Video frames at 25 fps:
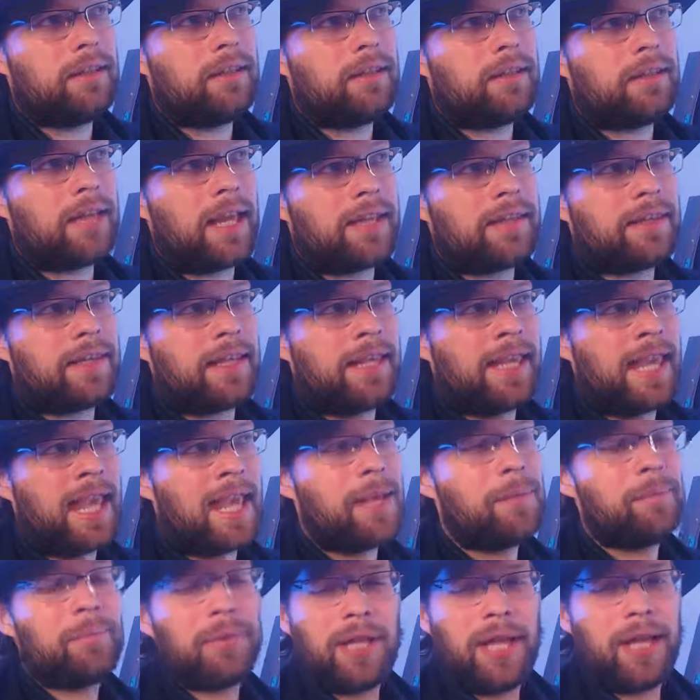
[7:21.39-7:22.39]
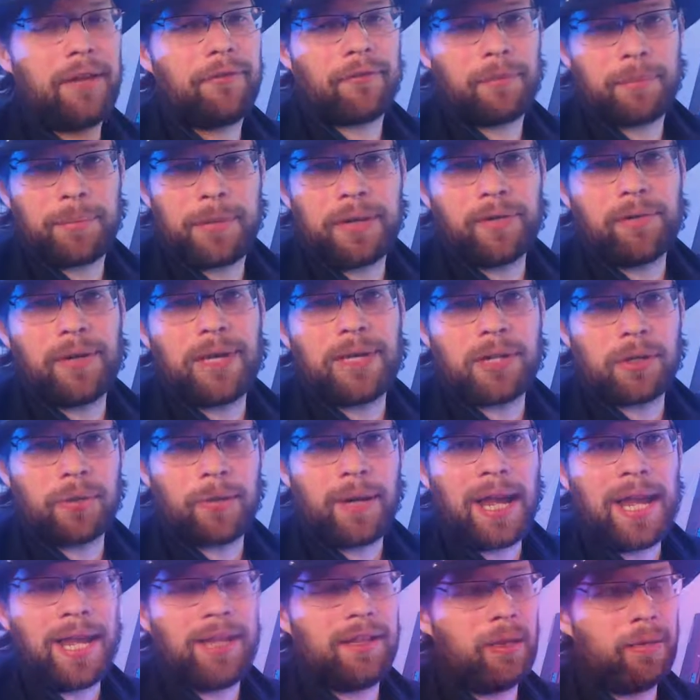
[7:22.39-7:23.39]
like the gameplay from the original
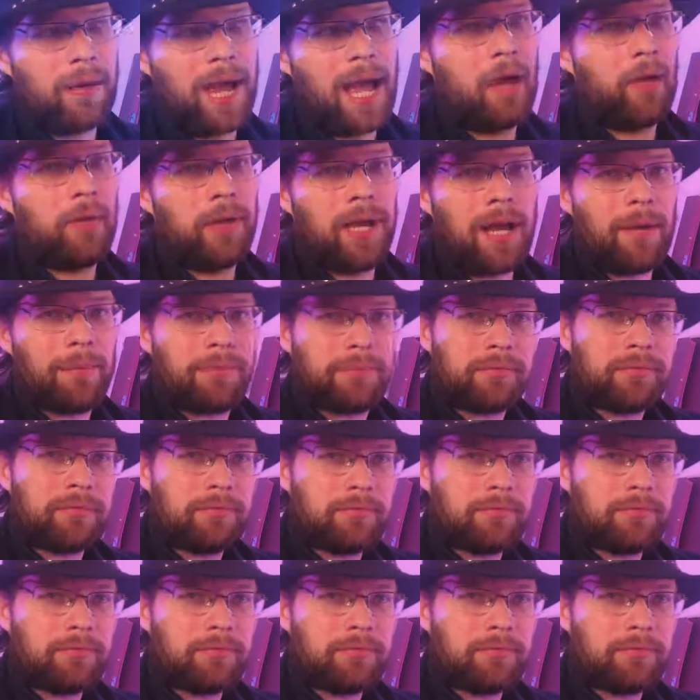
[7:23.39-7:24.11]
Halo held up